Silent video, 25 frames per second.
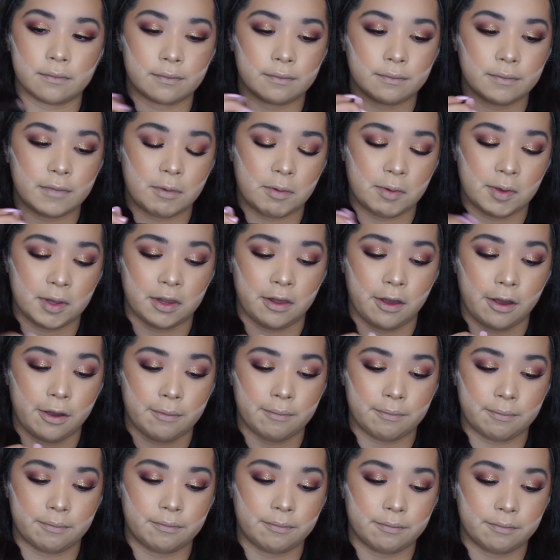maybe a lot,
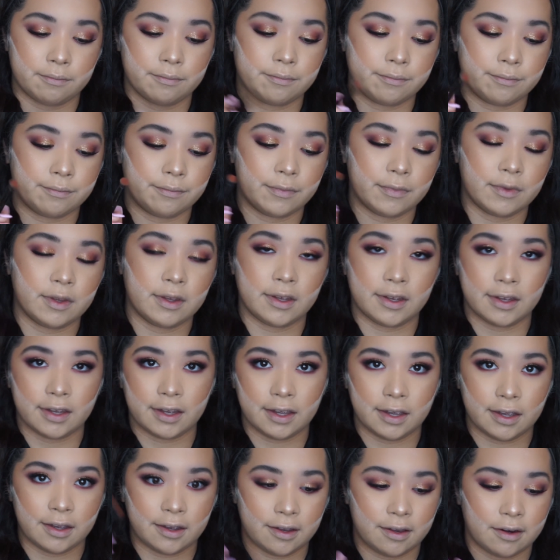
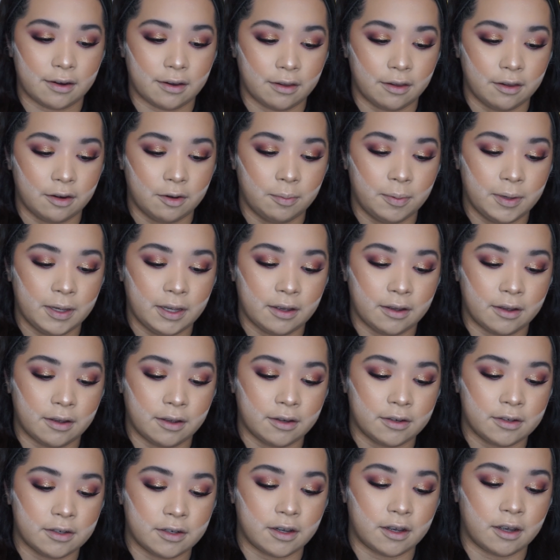and a little bit
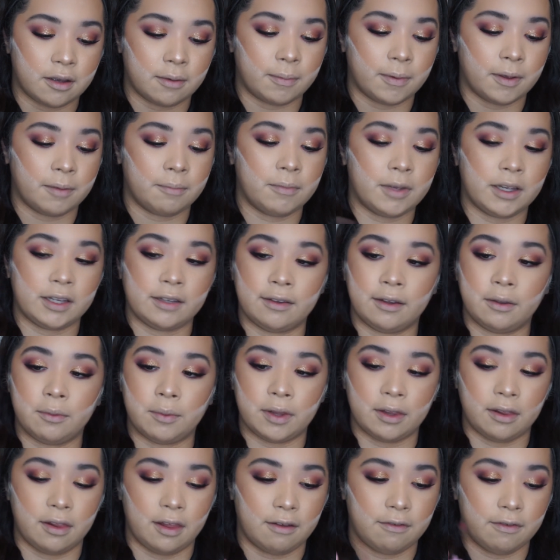on top and mix it
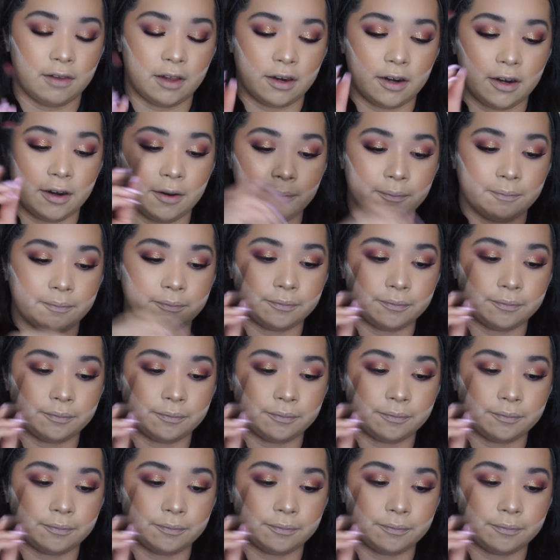with Love Letter.